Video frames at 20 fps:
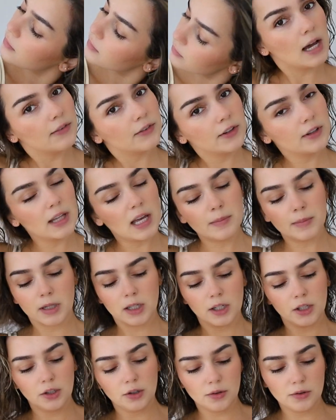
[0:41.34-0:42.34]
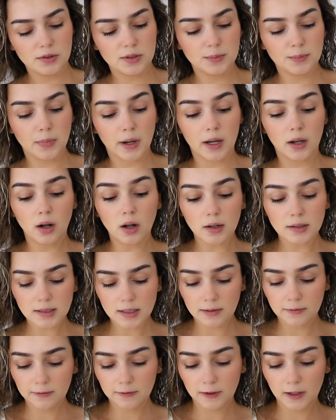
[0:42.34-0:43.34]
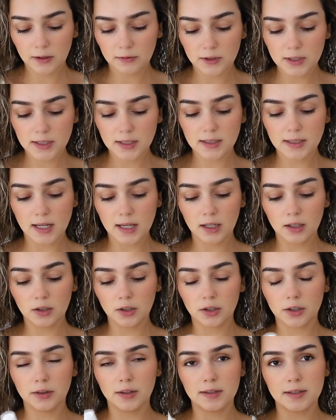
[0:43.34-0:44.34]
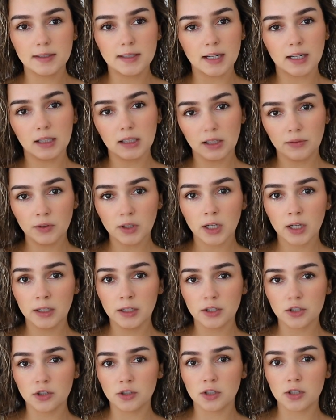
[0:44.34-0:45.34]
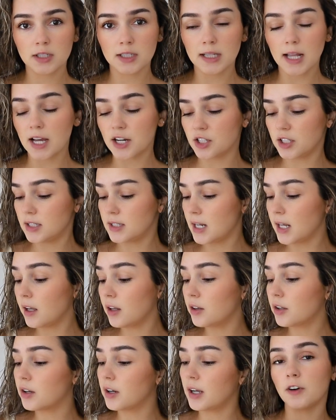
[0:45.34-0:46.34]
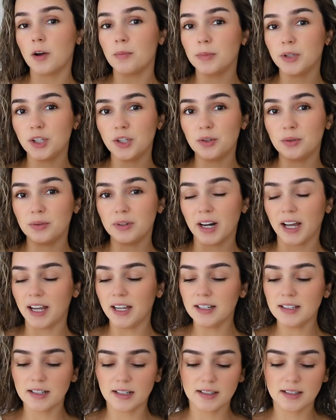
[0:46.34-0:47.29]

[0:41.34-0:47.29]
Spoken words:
After that, I'm going to use my all-time favorite detangler. This is like a leave-in conditioner slash detangler from Unite.